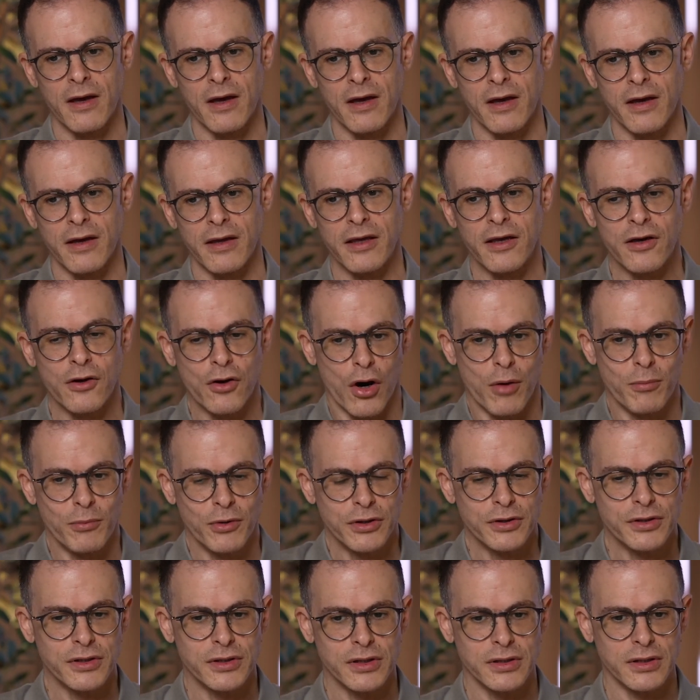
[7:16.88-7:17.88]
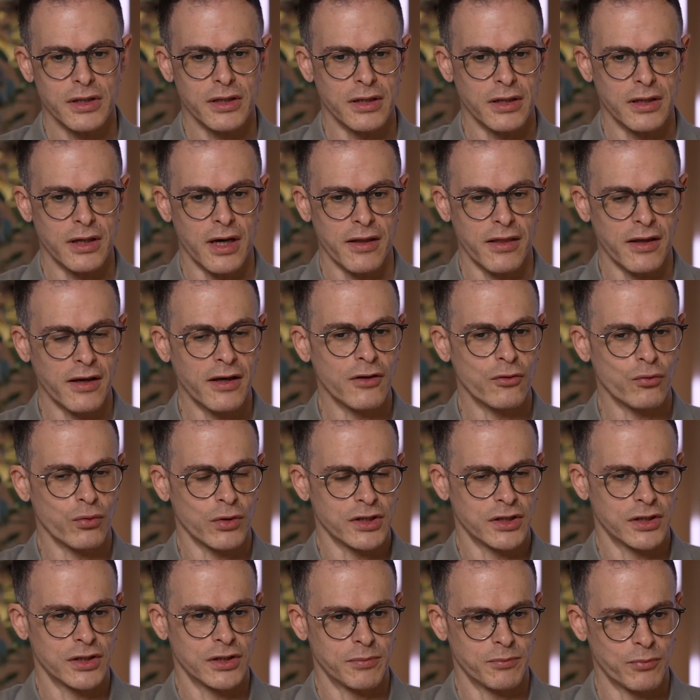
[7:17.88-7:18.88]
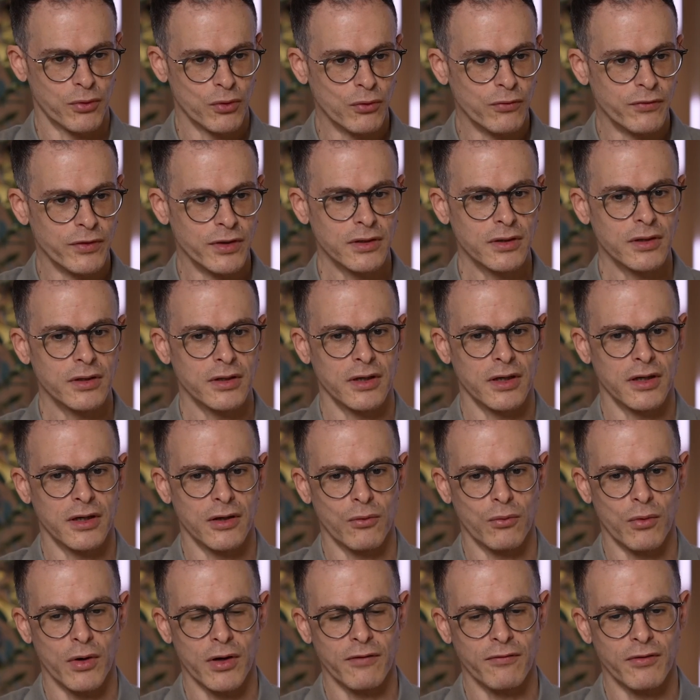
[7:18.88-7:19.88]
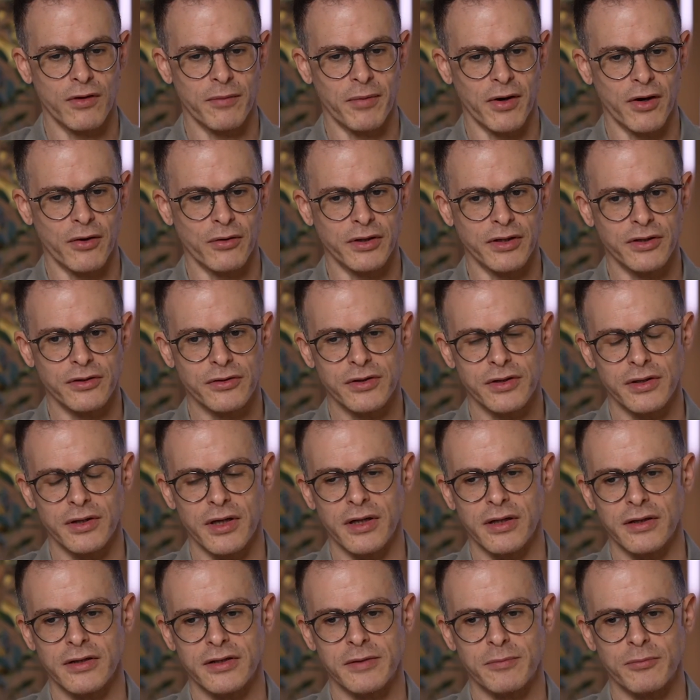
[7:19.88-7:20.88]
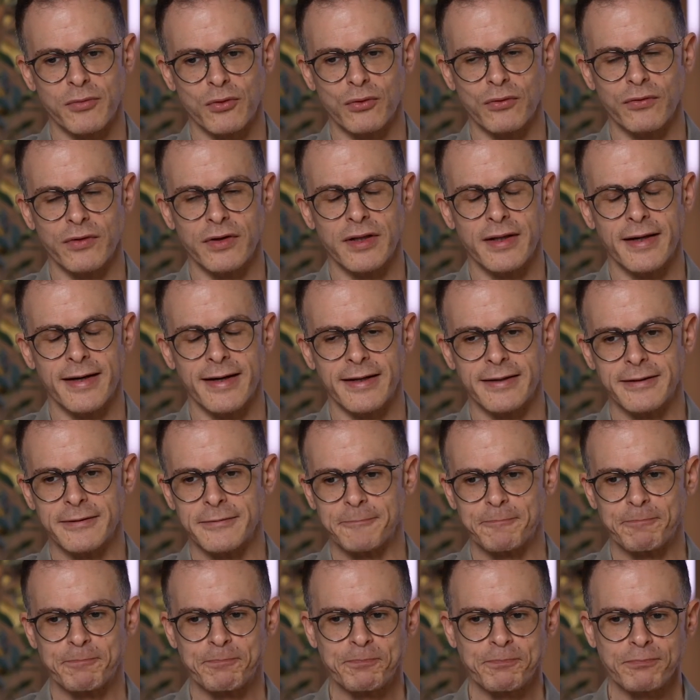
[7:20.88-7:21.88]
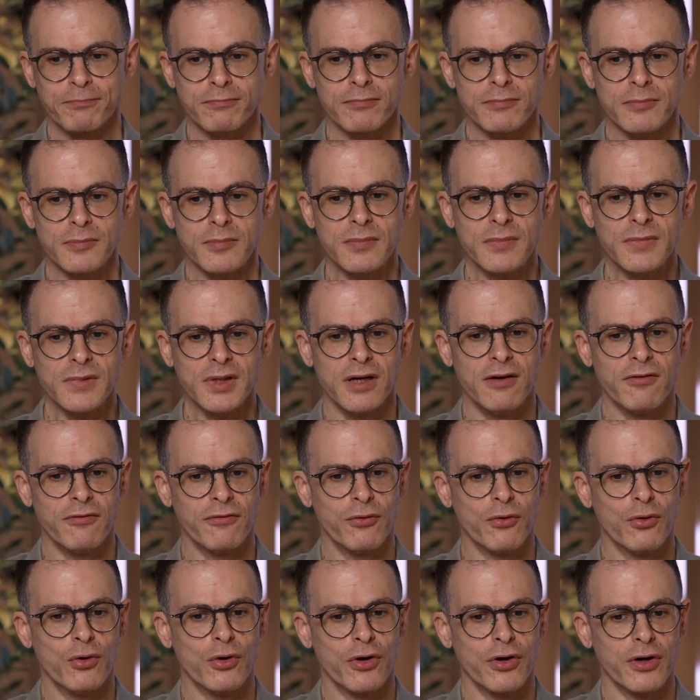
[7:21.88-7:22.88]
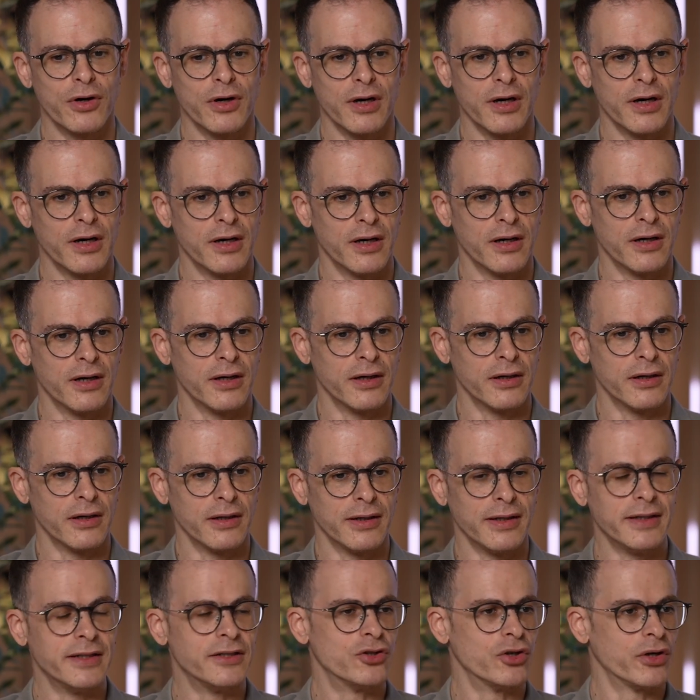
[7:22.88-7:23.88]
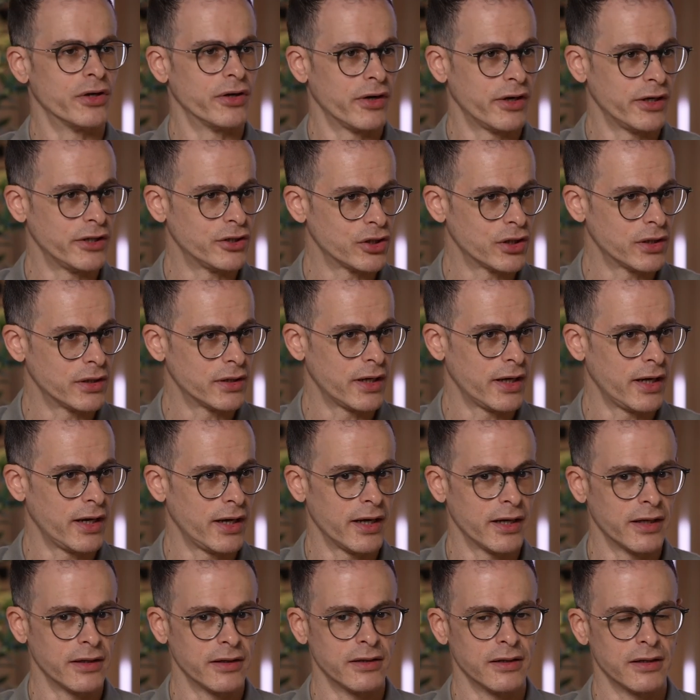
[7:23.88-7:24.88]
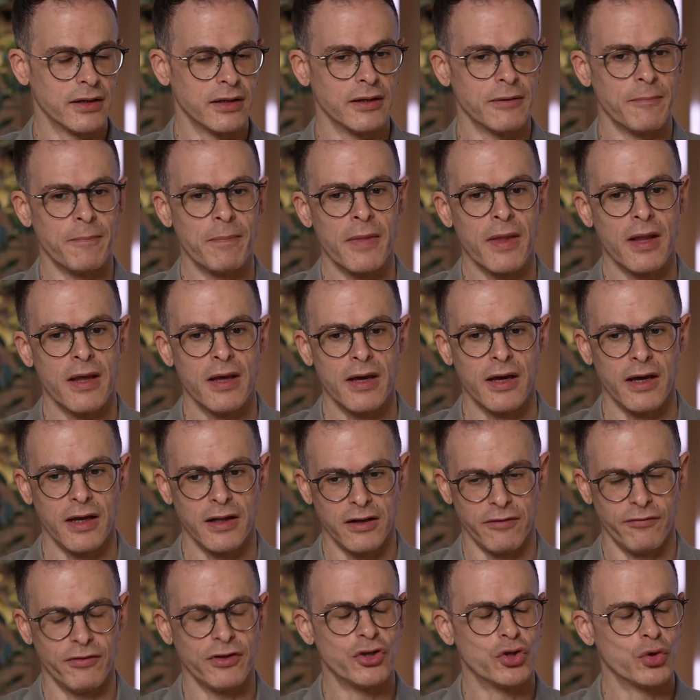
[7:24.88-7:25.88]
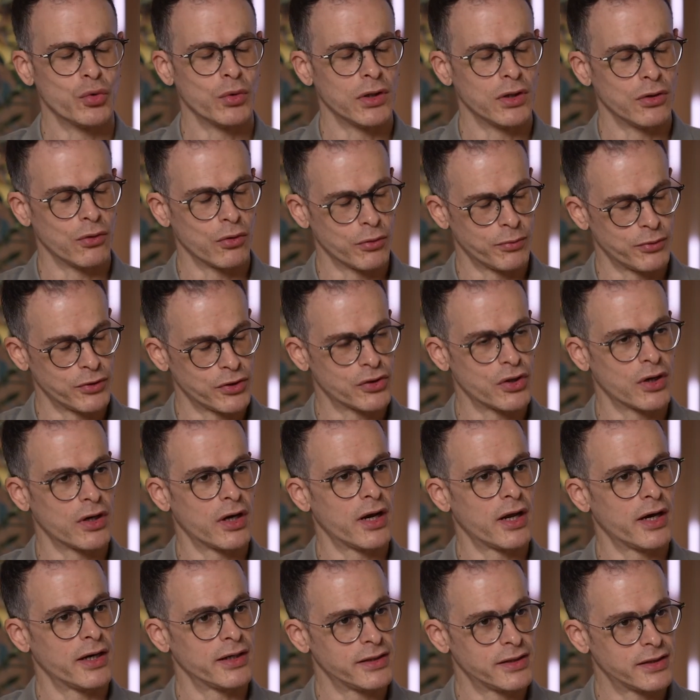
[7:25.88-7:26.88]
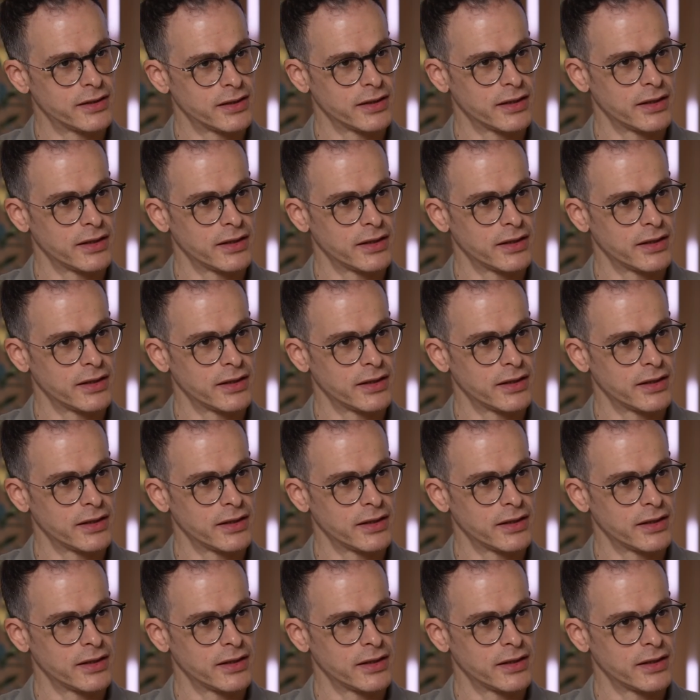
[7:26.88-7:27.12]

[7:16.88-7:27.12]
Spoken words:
E-commerce, I think it was proven, one of the pioneers that's proven that for lead generation and individual or personalized